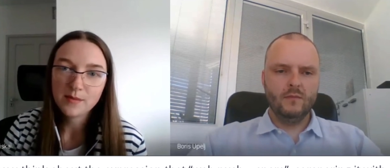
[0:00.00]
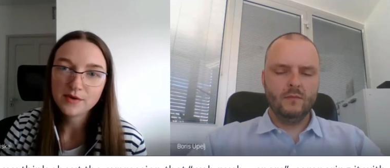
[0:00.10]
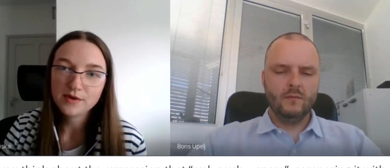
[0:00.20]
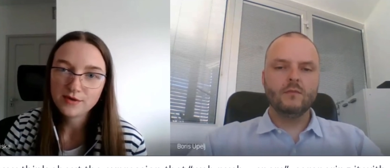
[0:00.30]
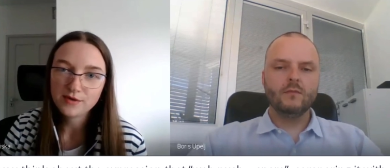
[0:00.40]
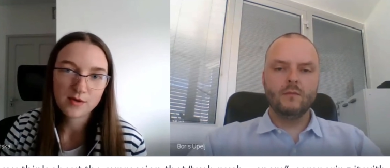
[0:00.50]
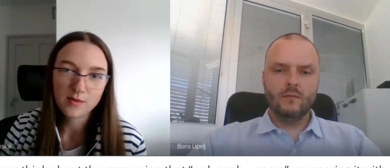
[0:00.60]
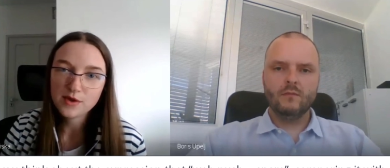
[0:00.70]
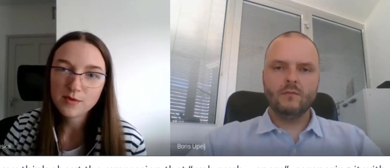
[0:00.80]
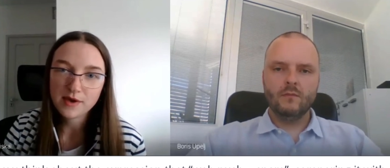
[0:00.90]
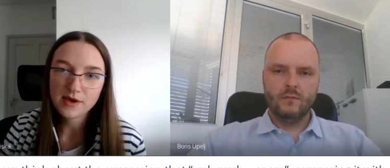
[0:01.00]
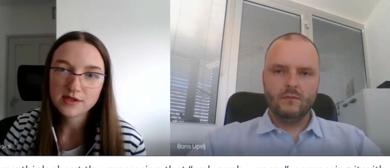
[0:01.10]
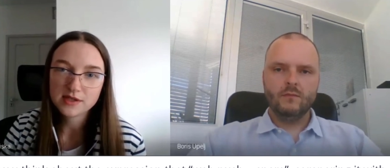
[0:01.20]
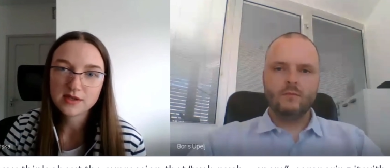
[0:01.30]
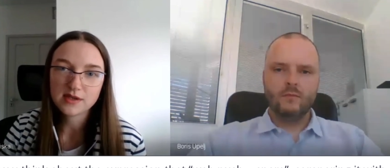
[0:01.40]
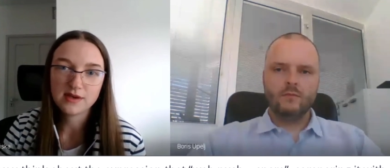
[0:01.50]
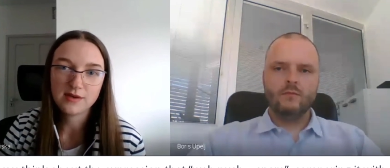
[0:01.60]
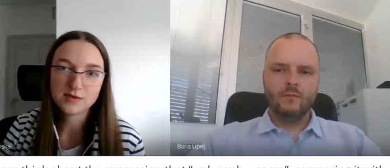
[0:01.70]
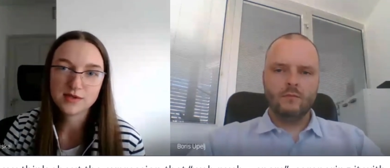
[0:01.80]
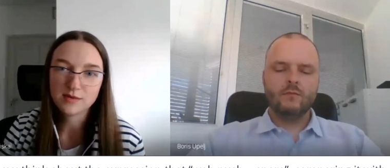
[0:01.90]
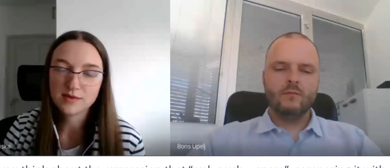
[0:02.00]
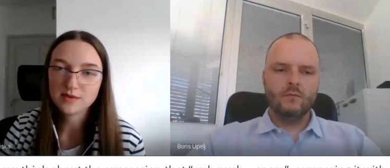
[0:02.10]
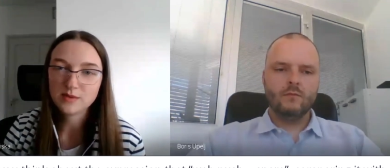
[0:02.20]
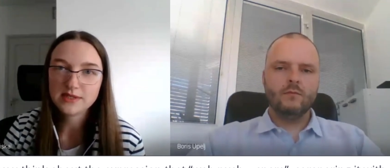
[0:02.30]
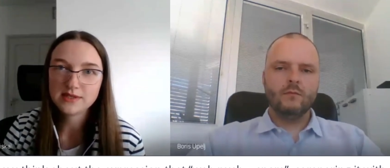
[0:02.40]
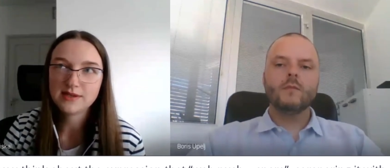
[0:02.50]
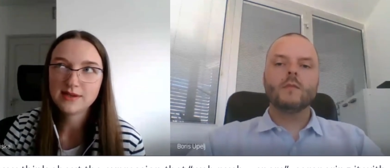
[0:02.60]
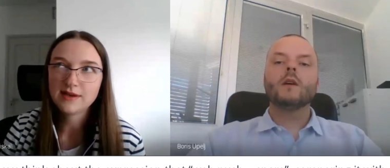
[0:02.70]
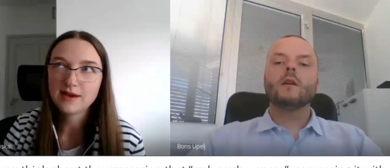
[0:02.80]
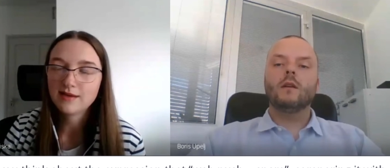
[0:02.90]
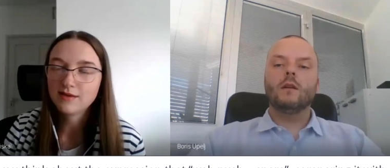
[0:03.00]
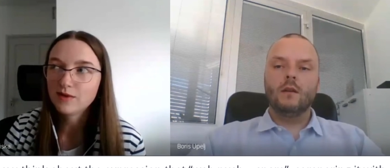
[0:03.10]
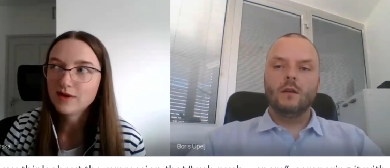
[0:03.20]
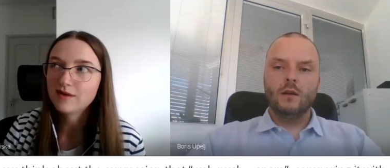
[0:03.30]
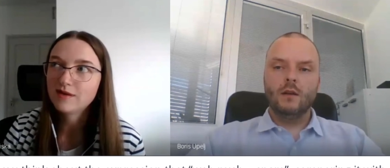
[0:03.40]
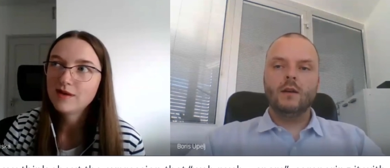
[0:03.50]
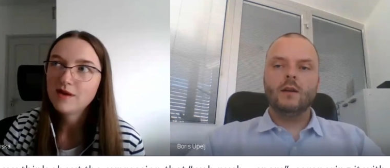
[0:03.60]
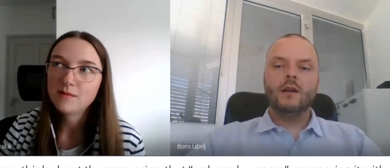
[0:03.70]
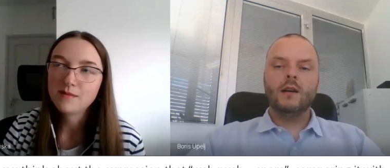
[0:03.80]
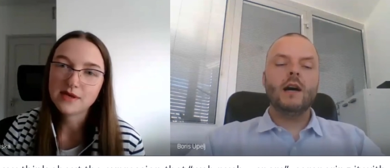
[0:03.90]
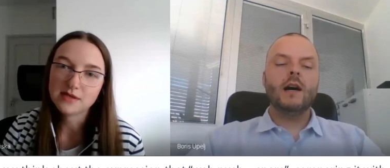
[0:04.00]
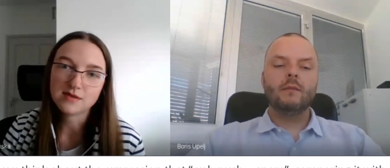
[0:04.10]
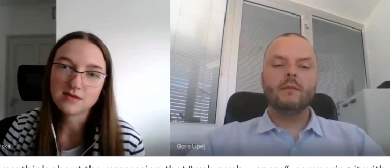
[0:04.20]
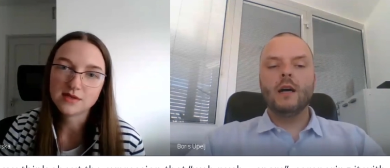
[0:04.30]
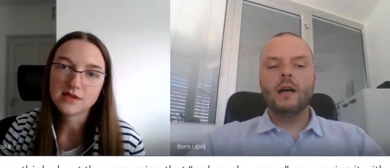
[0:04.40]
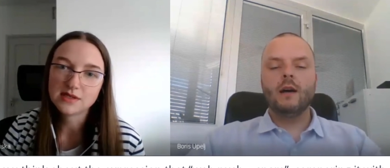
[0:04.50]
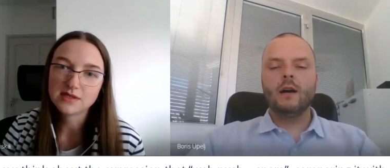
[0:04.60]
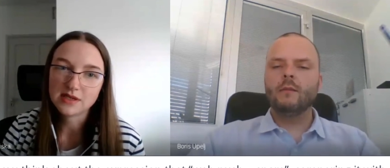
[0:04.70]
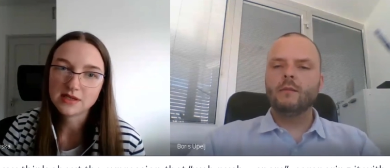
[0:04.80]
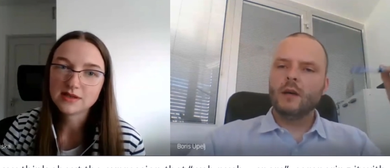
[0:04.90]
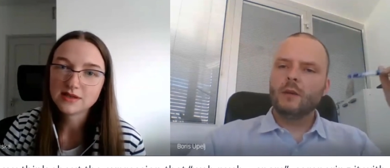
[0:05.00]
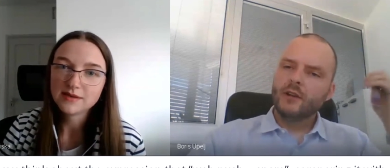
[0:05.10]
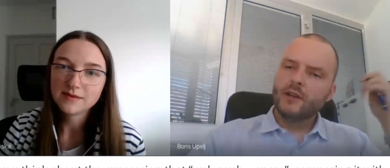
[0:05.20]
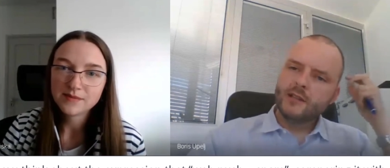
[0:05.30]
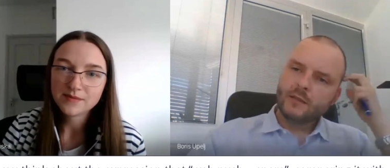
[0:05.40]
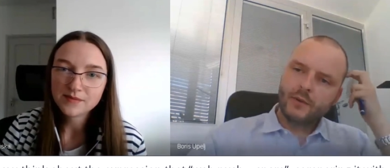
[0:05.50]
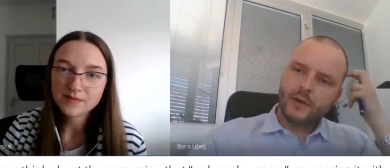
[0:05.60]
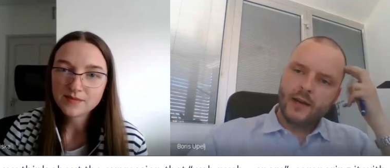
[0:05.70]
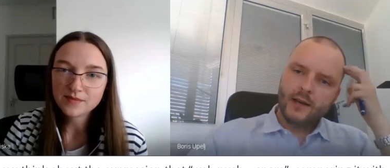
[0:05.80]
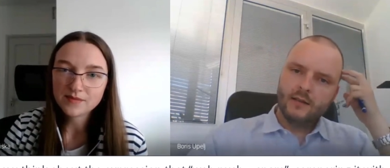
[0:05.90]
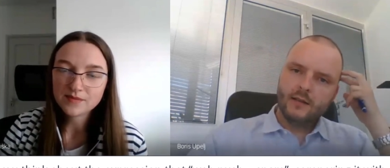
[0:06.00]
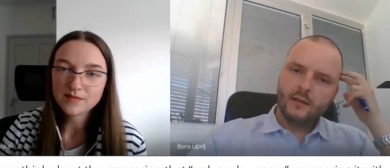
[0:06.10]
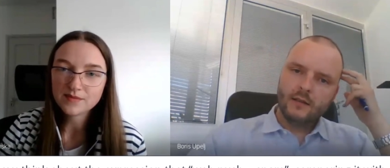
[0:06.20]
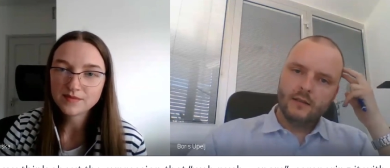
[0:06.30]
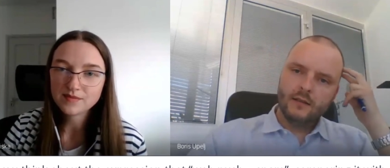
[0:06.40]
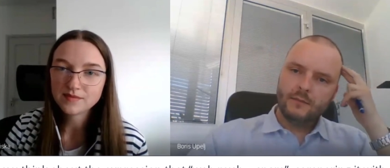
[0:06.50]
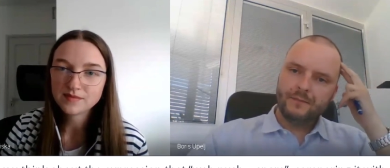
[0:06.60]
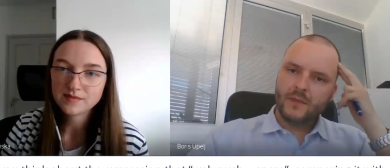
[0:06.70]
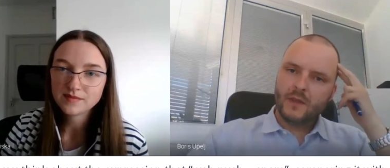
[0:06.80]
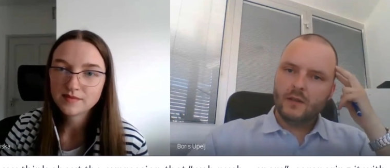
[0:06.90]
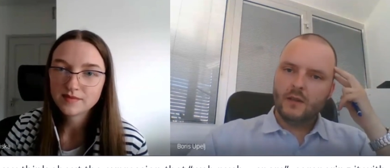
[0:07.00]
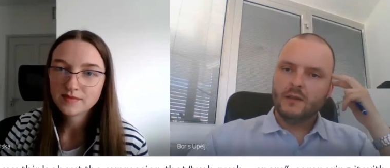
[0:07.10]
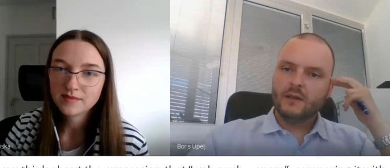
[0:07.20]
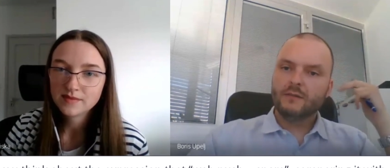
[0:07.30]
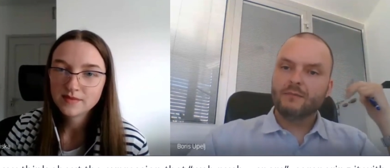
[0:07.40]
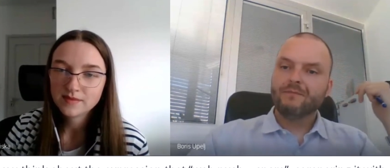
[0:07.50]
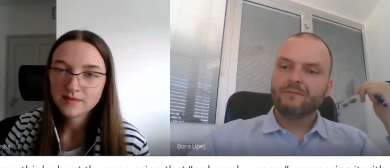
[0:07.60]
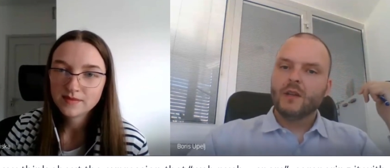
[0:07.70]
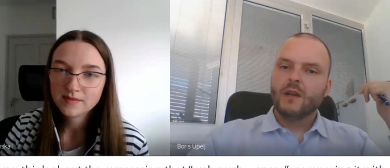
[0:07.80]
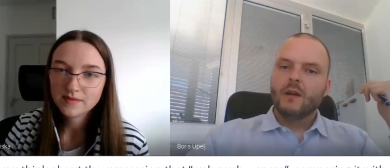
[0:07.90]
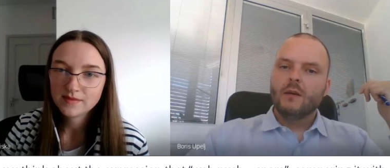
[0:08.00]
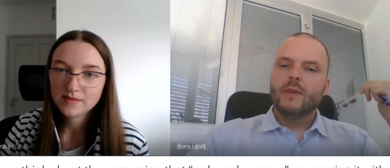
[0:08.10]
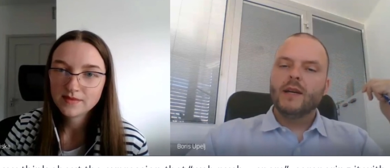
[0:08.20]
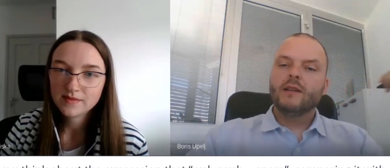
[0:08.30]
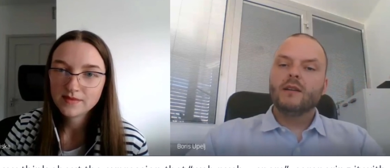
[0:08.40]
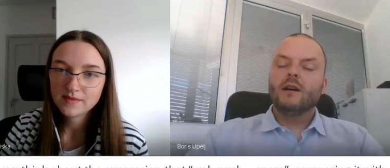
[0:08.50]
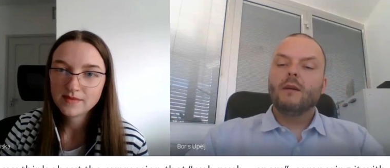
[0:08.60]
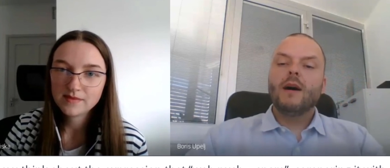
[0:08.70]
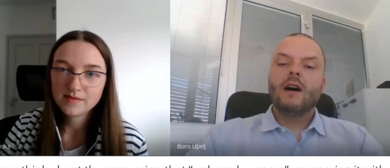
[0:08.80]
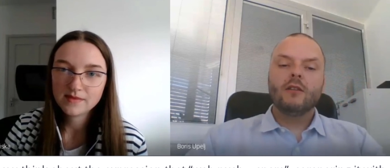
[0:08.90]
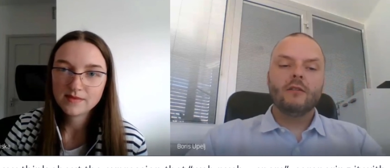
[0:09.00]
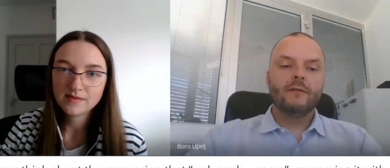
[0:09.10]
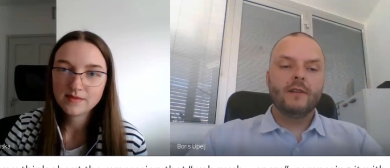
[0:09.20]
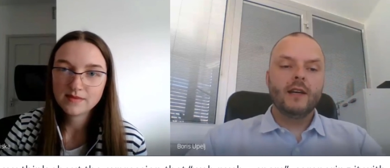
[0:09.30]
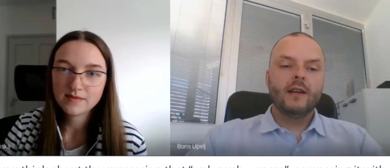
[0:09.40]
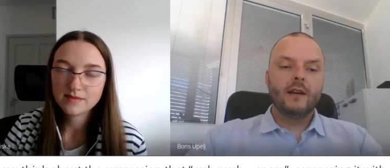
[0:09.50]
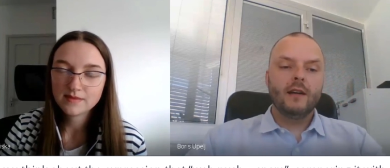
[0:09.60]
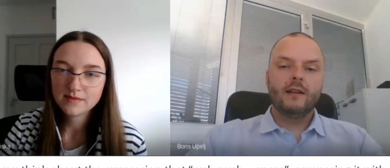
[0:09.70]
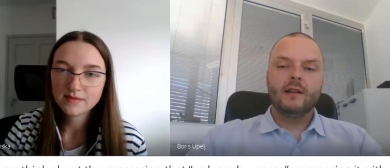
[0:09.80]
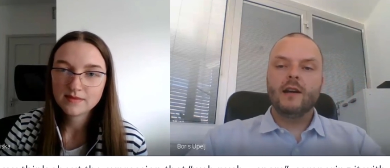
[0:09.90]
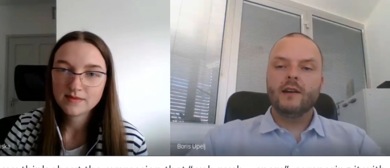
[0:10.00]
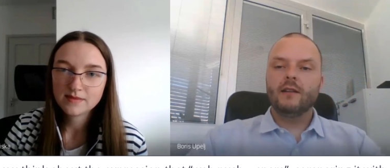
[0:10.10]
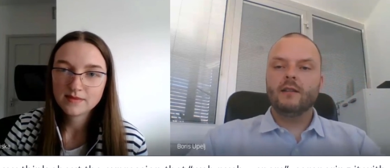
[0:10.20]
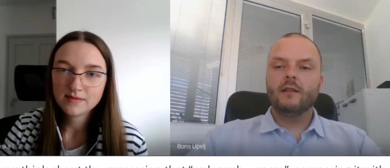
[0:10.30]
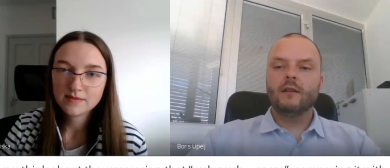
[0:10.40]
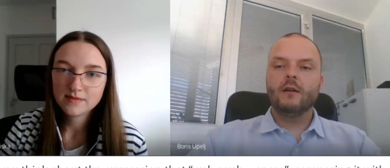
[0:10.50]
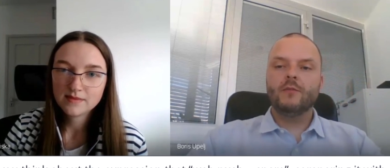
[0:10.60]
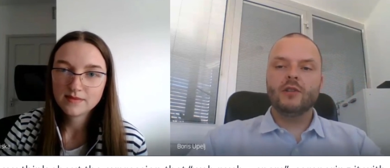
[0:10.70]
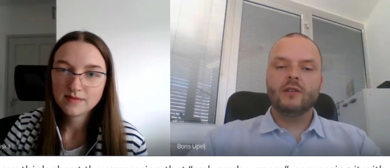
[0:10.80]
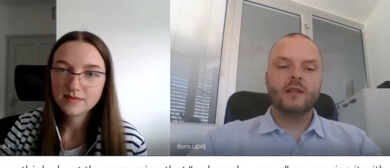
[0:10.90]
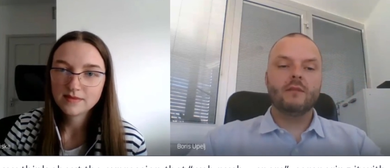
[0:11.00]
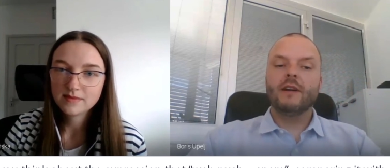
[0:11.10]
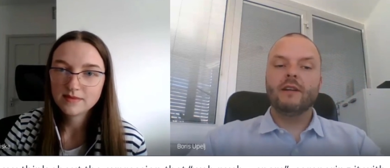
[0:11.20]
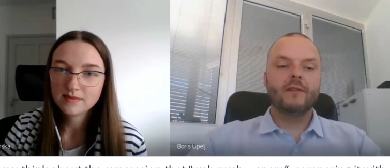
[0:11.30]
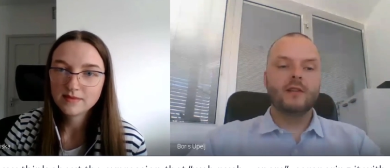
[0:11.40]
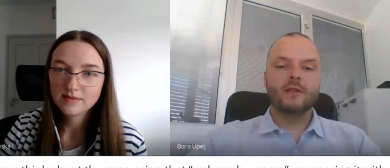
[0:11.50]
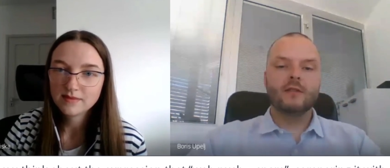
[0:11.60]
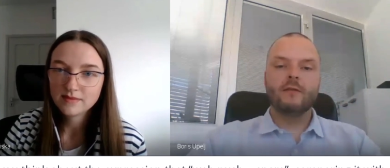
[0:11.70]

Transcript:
Speaker 1: helps to monitor mm -hmm. which pages a uh, user was visiting, and you can. Yeah, yeah, I'm, I, I'm,
Speaker 2: I'm really surprised that the um, by the amount of data and targeting options